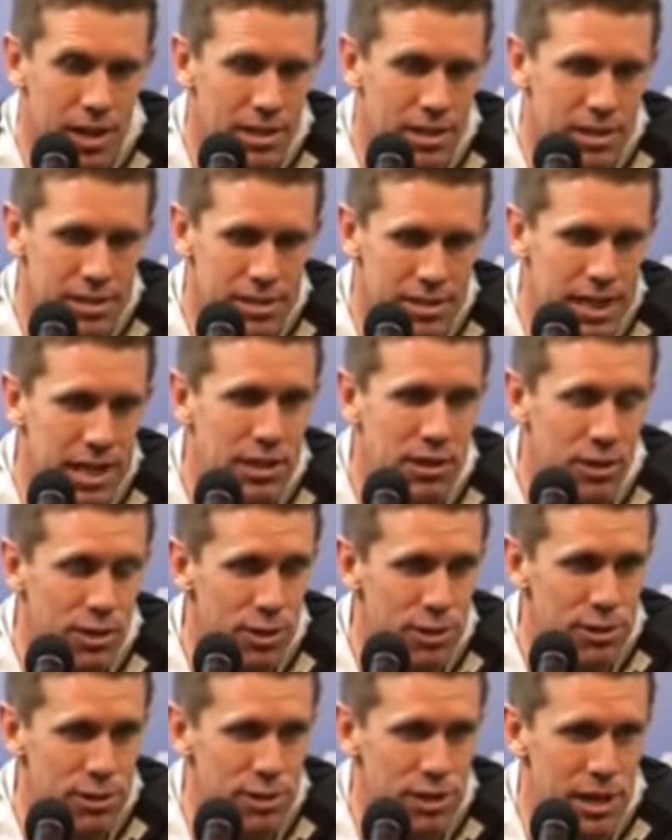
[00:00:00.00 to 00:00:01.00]
the single
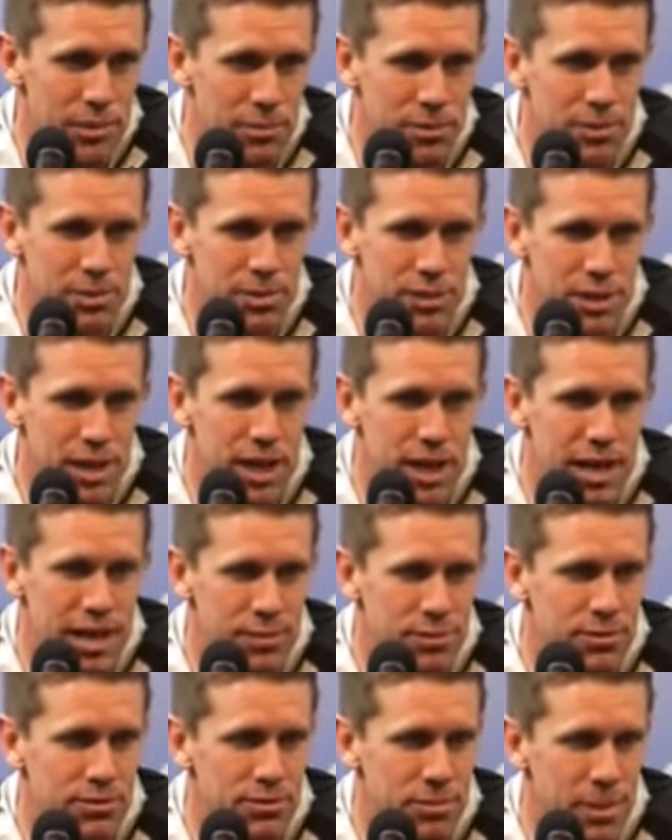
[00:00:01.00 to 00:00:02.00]
largest opportunity I had
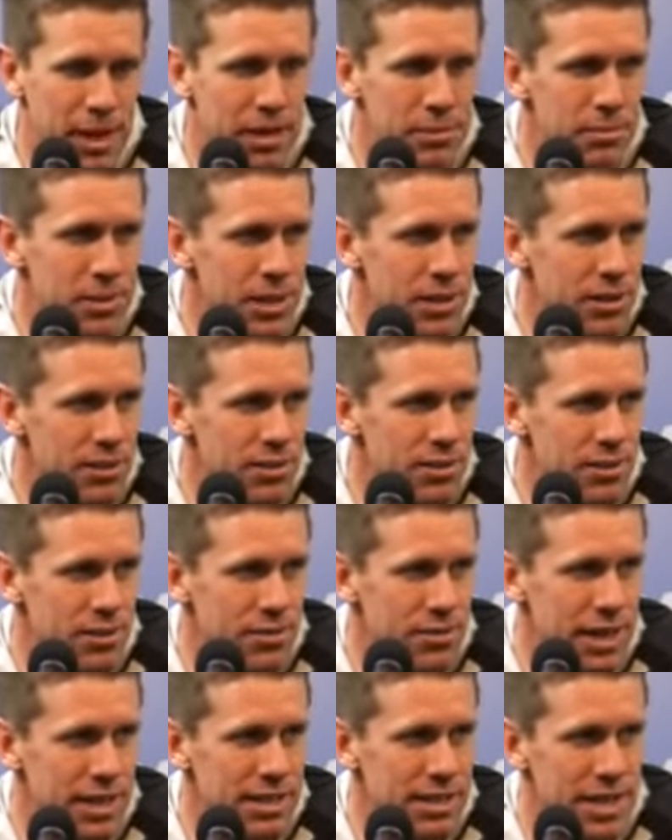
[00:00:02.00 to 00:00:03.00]
was from Mike Mittler. The
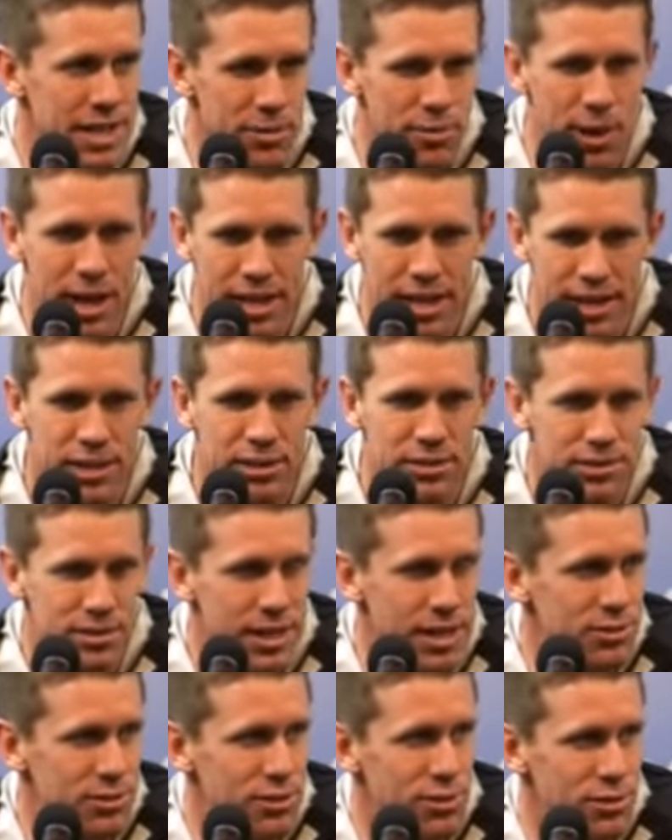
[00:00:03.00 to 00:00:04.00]
fact that he ran that
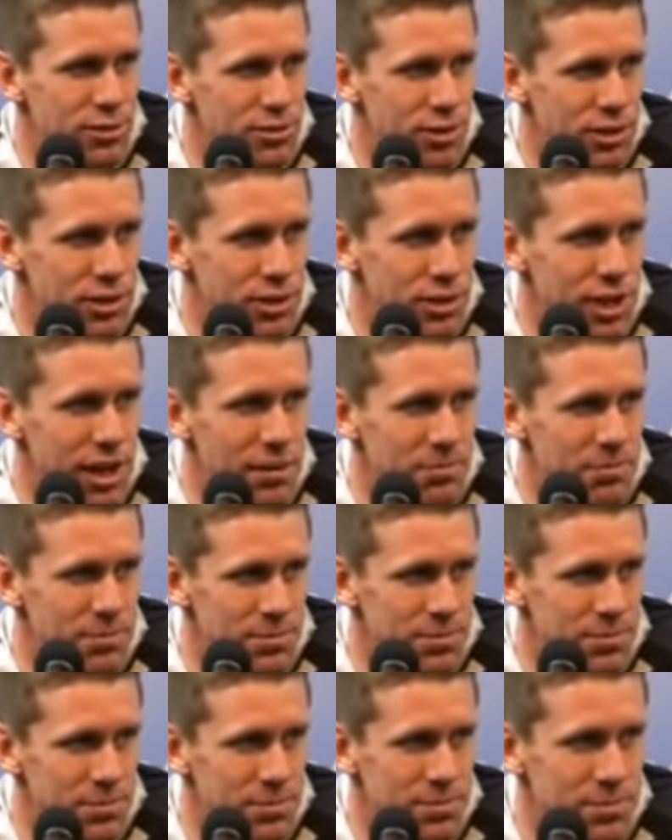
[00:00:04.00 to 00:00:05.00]
NASCAR truck shop
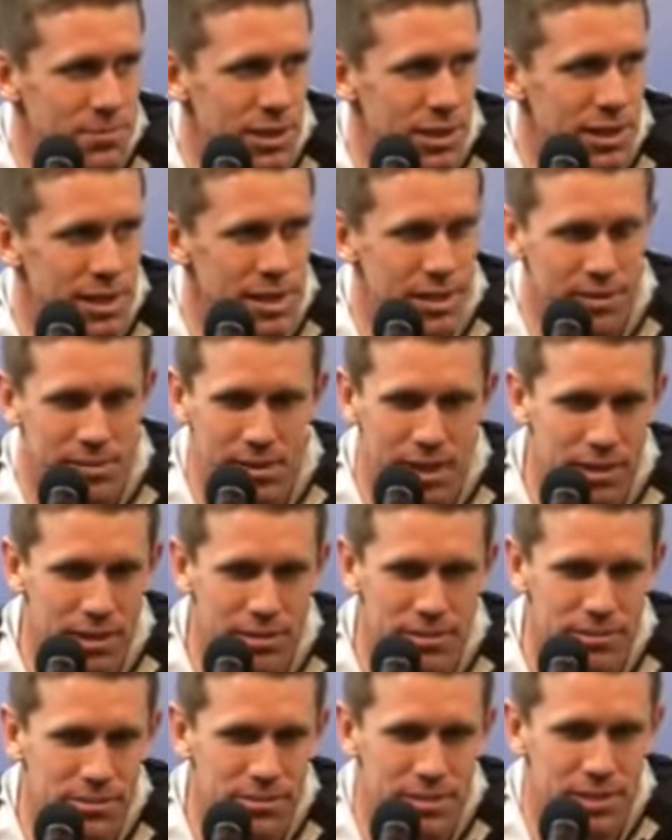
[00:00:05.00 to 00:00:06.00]
right out
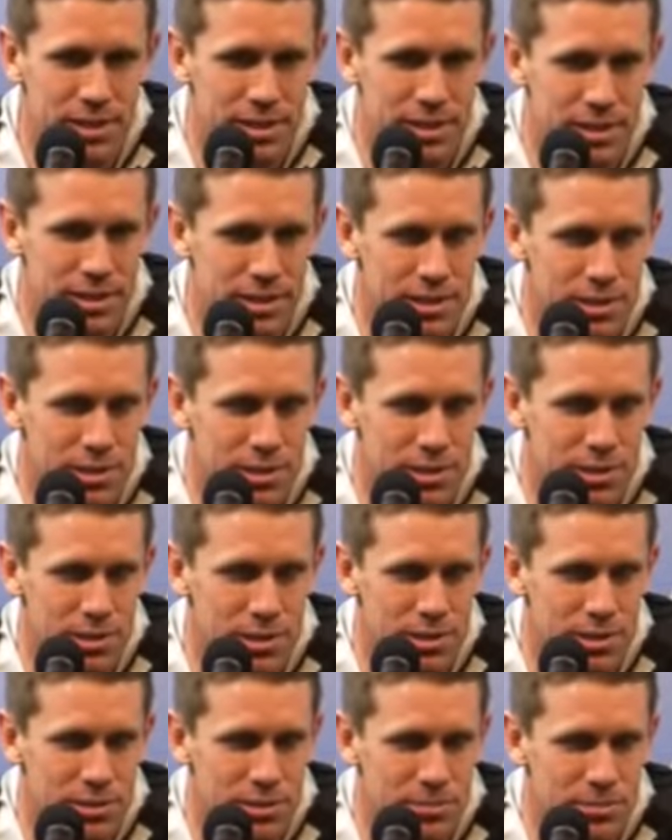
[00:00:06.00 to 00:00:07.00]
of, you know,
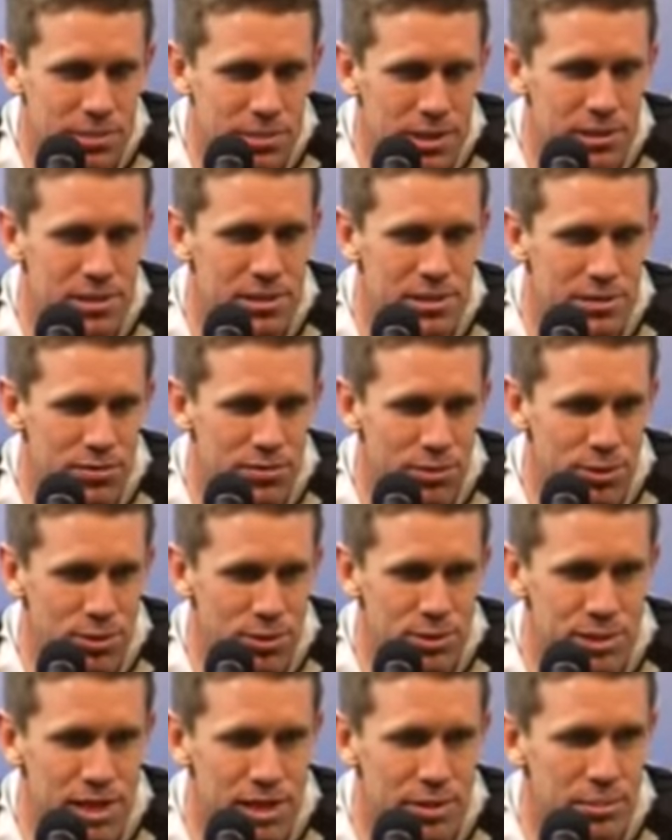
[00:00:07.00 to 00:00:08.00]
his business in
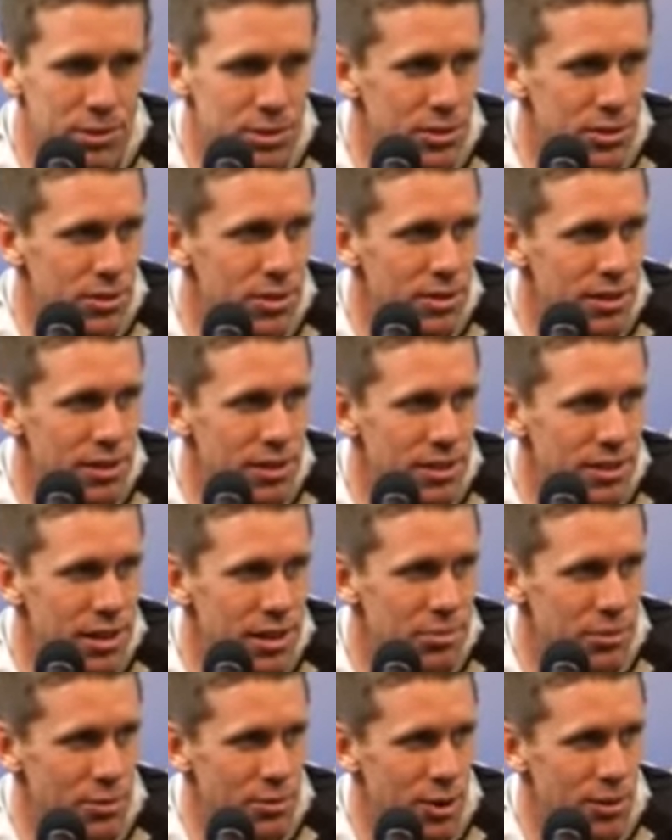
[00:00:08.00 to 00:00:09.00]
Forestdale, Missouri,
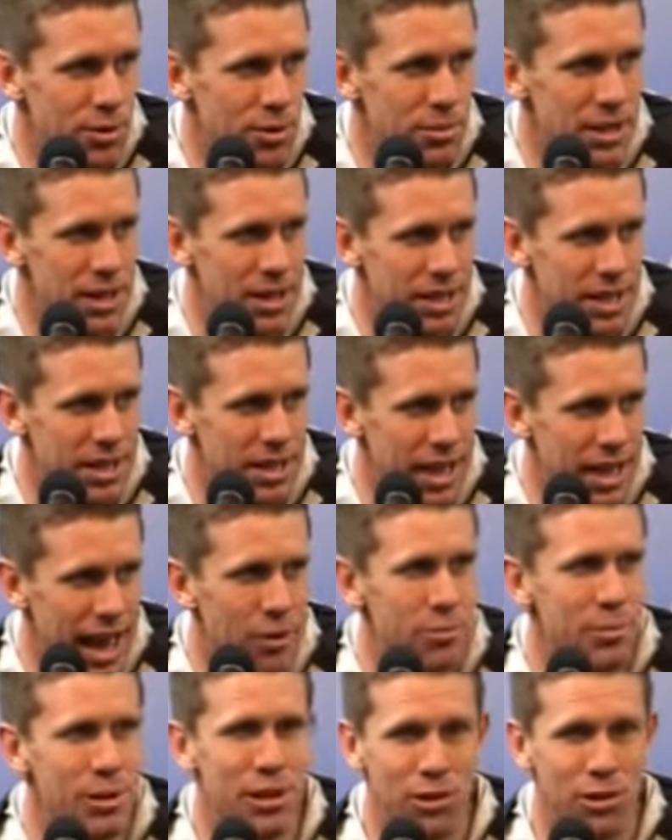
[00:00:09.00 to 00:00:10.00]
up the road. I mean, that
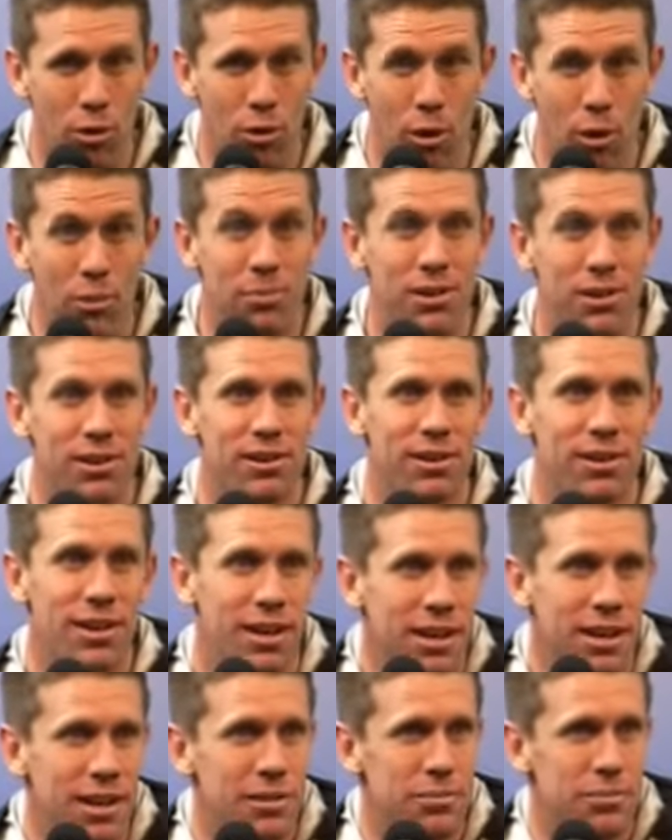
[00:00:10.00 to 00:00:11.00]
allowed me to go up there,
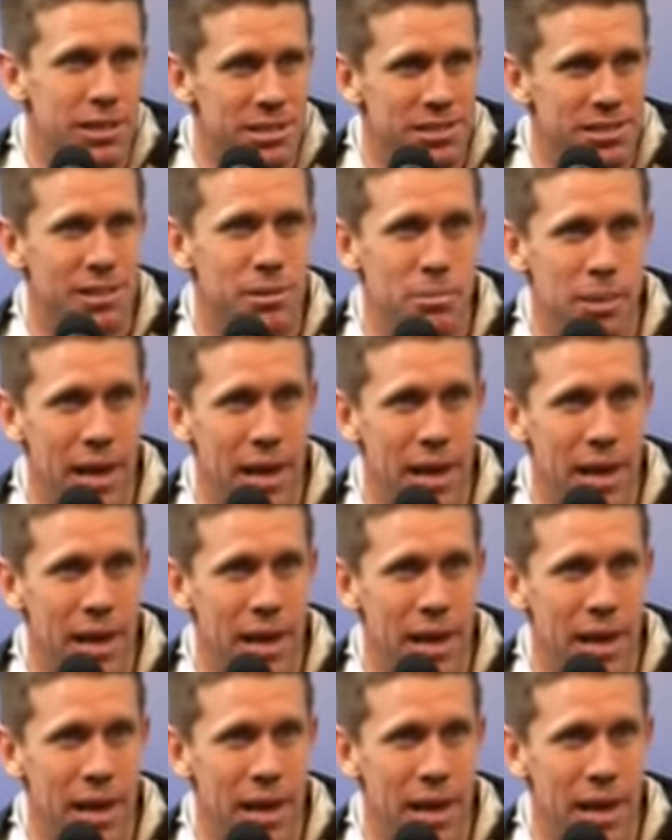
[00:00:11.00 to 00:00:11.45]
basically